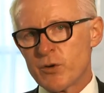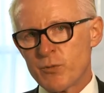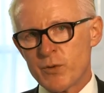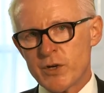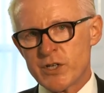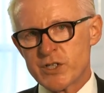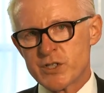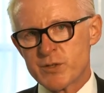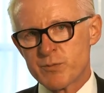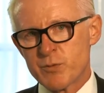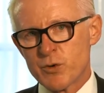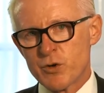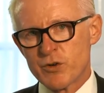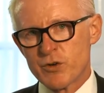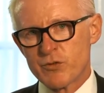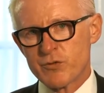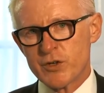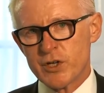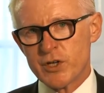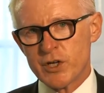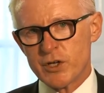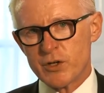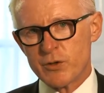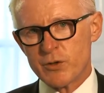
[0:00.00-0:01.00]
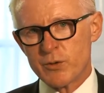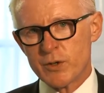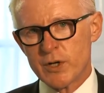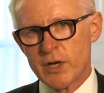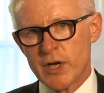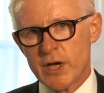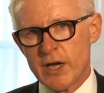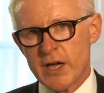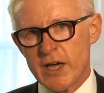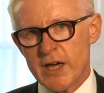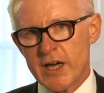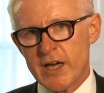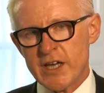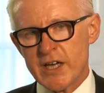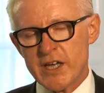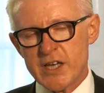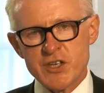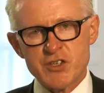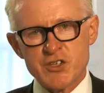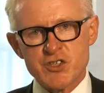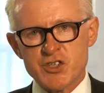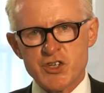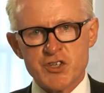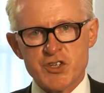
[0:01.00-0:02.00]
at Winterbourne View
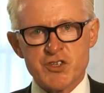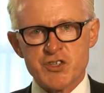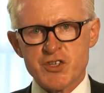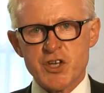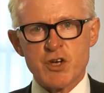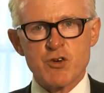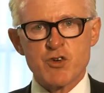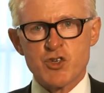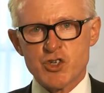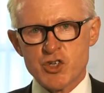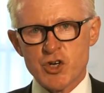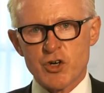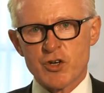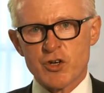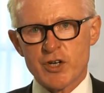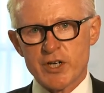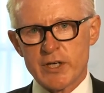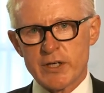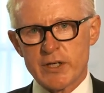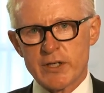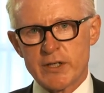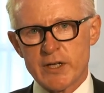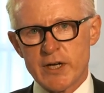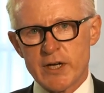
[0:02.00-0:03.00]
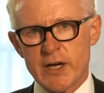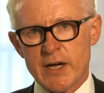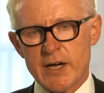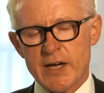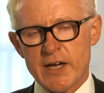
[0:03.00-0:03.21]
is just so shocking.